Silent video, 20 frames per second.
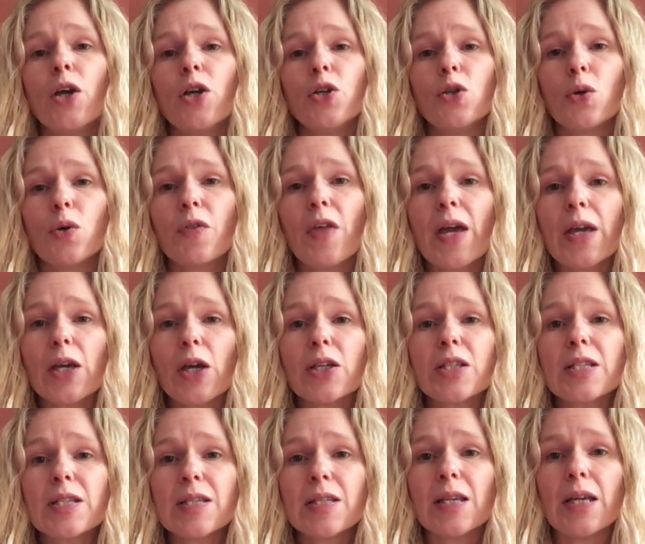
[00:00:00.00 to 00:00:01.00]
You're then going
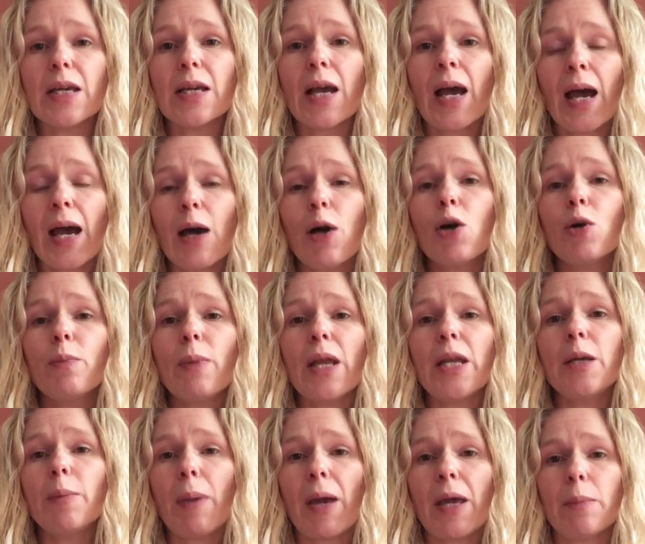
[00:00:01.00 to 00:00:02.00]
to see how
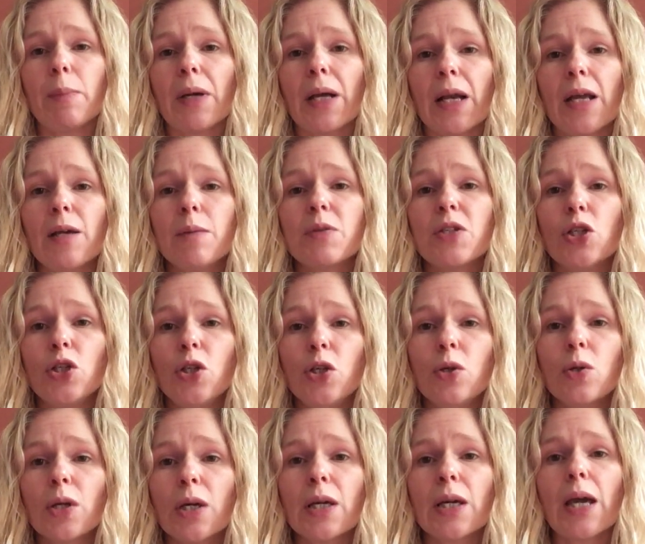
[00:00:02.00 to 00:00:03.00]
many paper clips
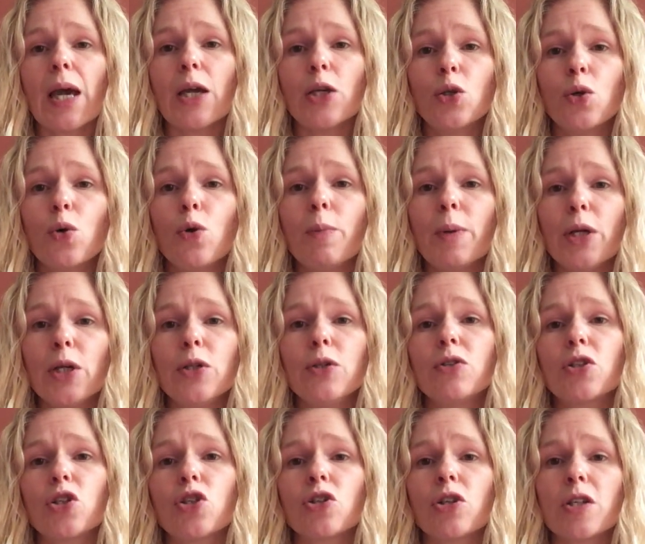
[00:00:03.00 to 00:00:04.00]
you can get your
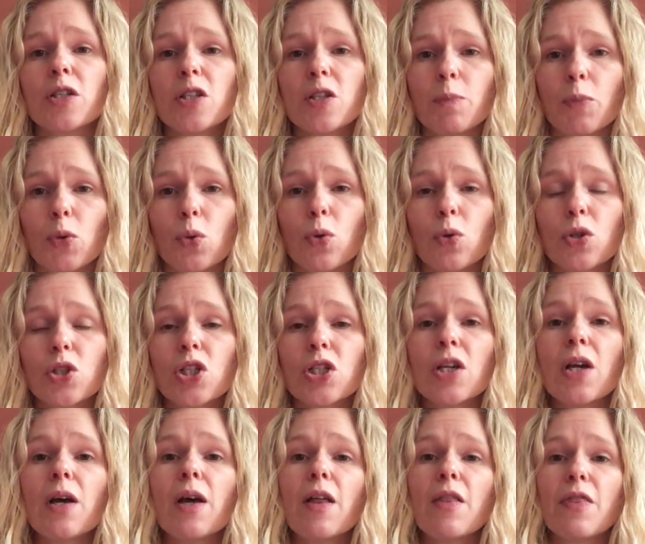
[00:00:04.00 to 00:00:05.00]
balloon to transport
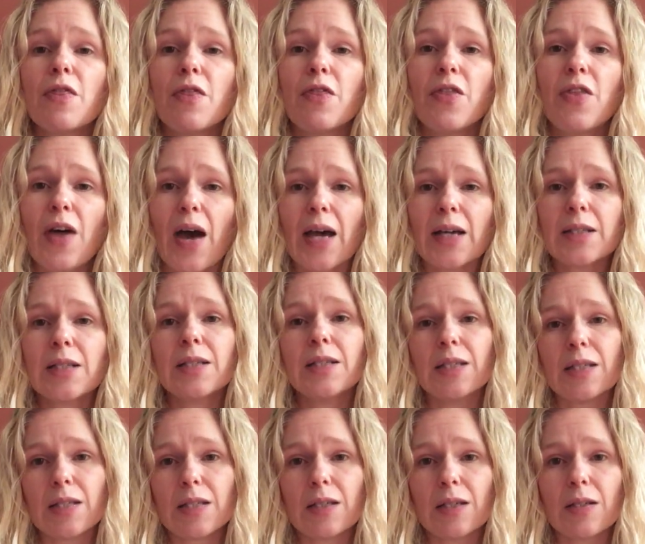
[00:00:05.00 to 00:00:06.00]
that
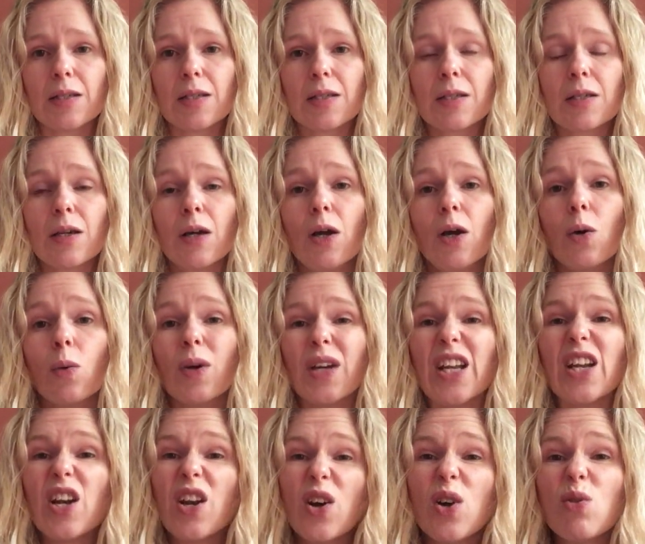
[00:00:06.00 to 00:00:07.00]
distance. When
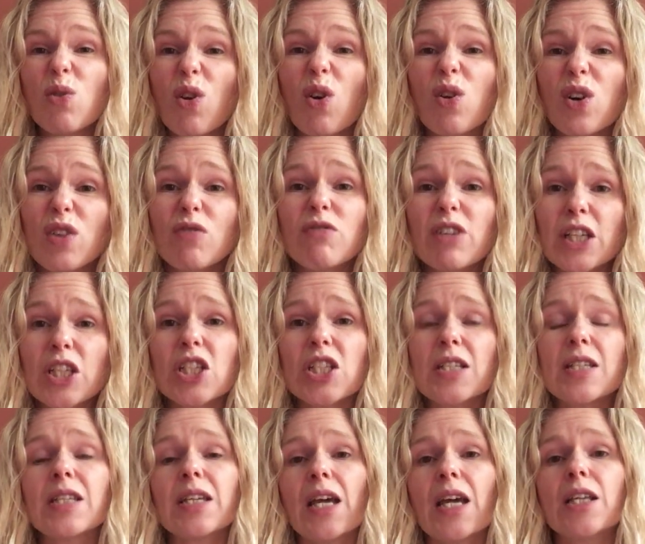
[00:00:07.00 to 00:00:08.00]
it no longer
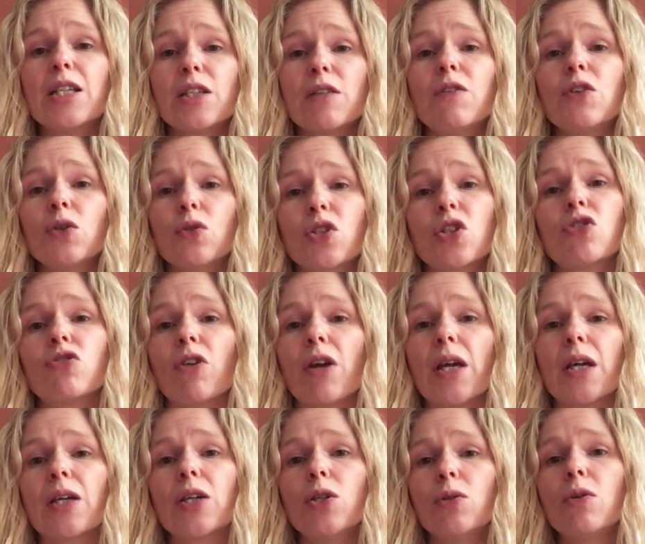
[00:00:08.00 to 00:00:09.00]
reaches the end of your
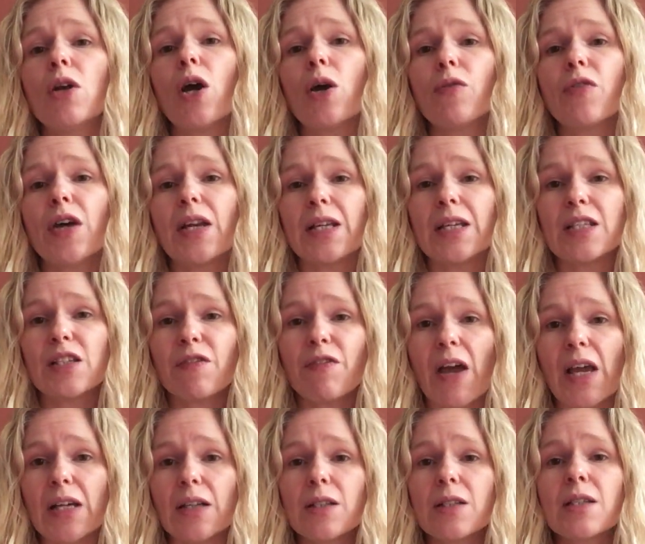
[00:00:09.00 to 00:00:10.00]
string, you know that it's
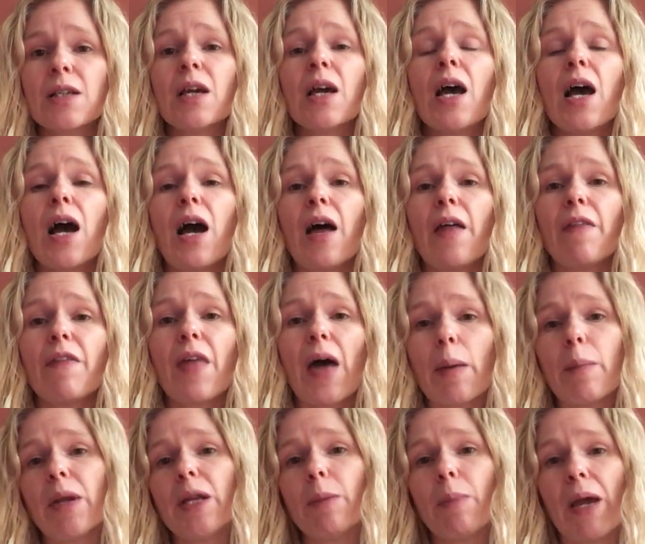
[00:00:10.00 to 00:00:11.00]
failed and
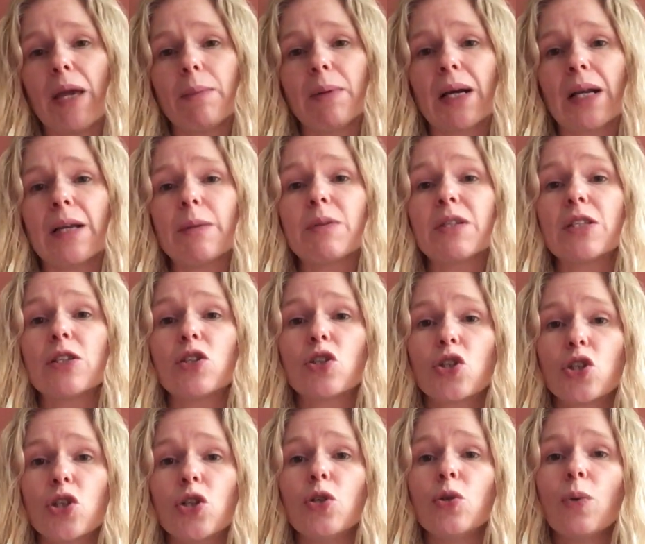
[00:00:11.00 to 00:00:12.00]
that many paper clips is
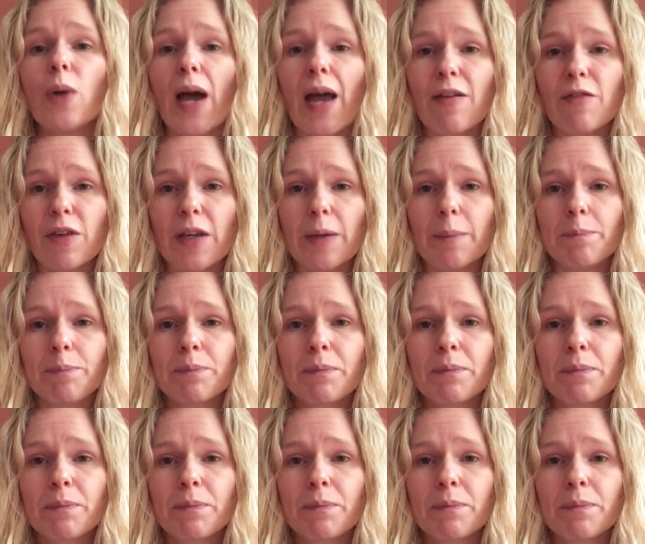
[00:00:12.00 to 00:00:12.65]
too heavy.